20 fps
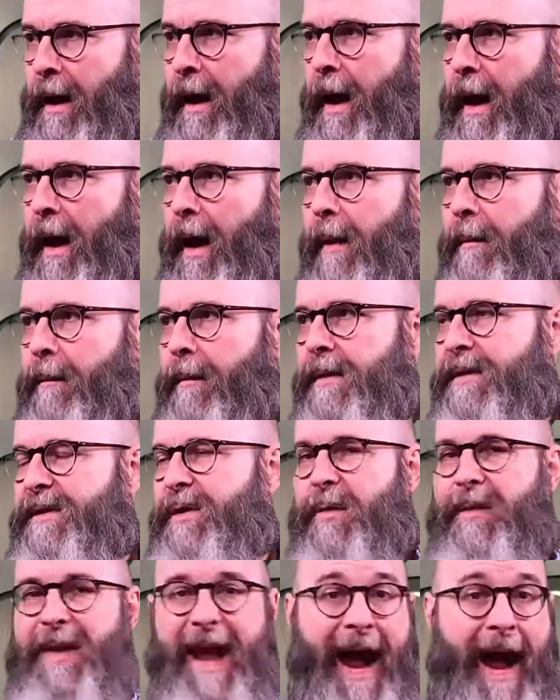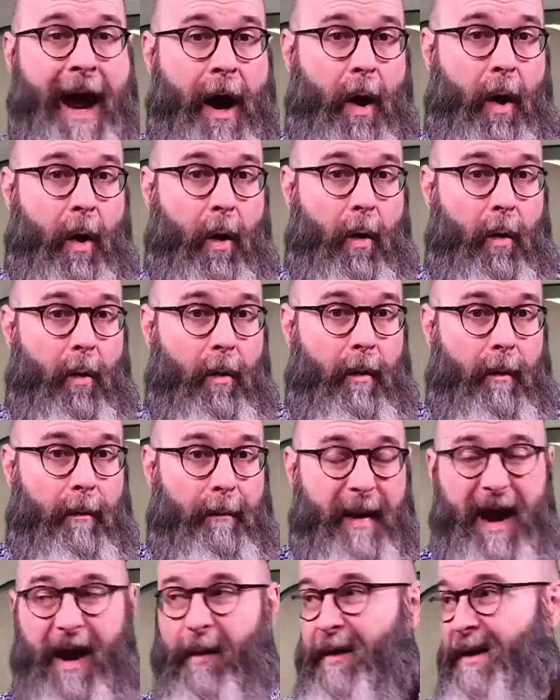Um, so now
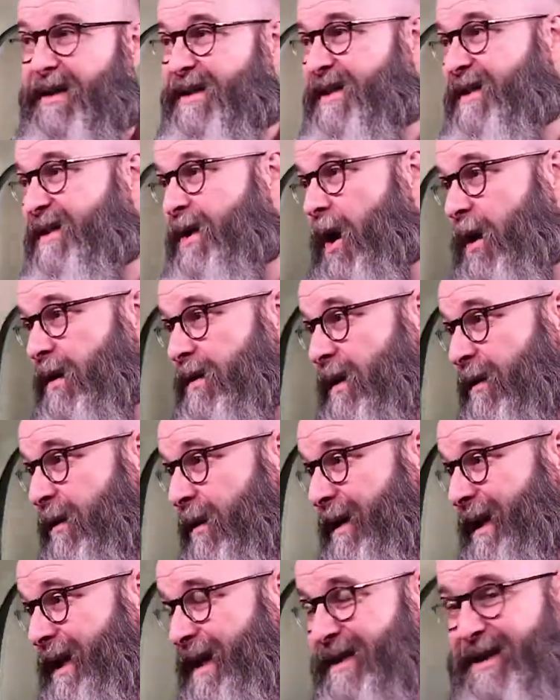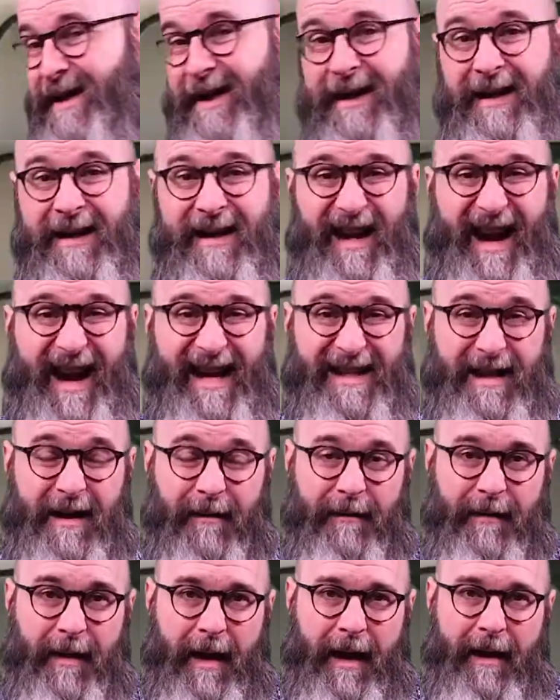parents talk to their kids and ask
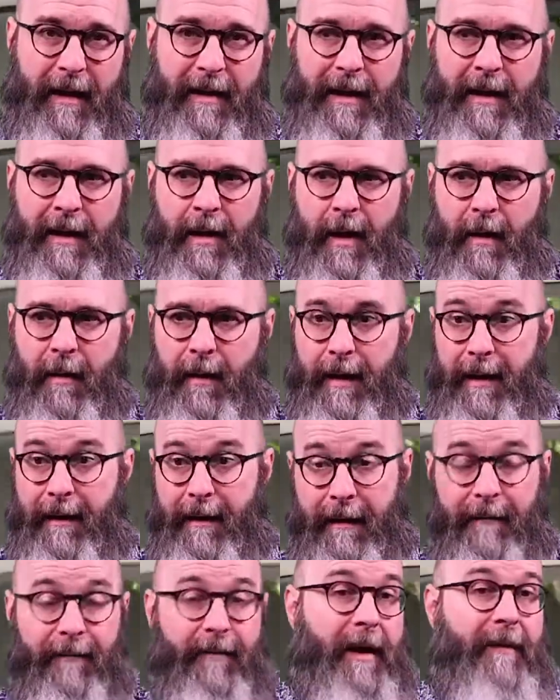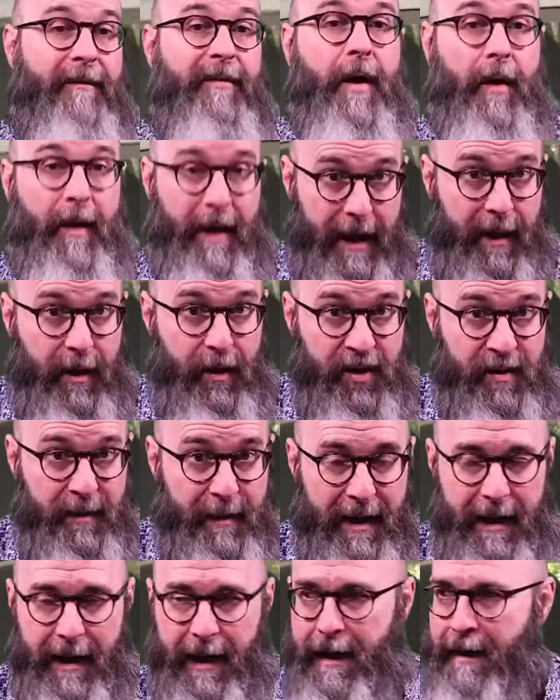if they, you know, if, if they're English
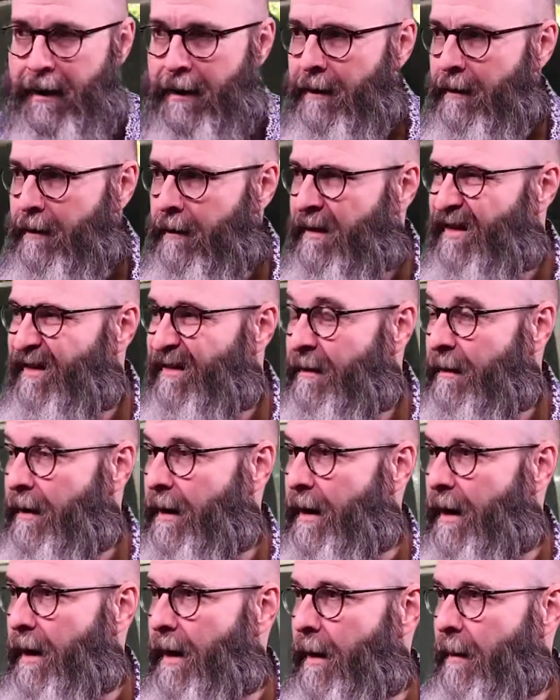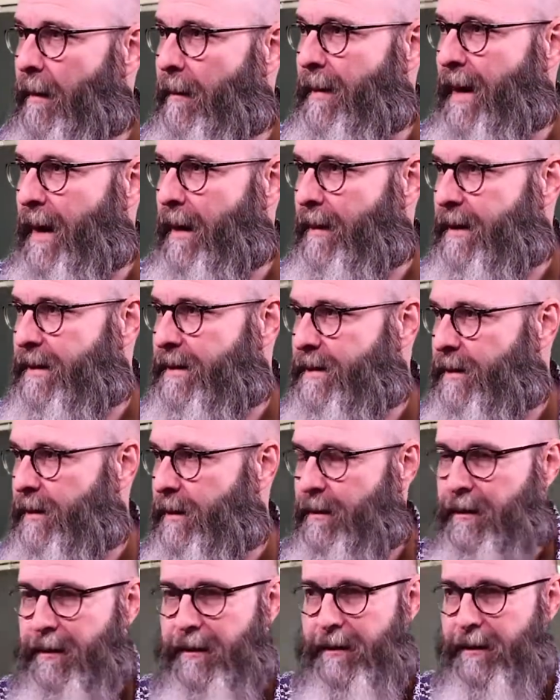speaking uh, parents or
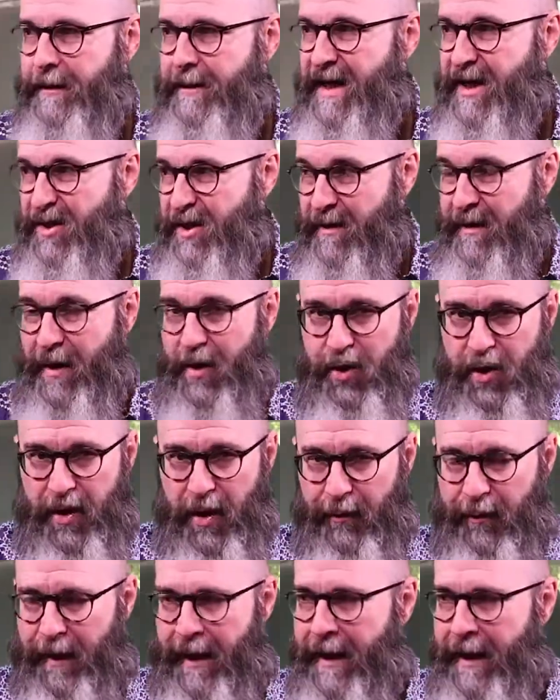teaching their children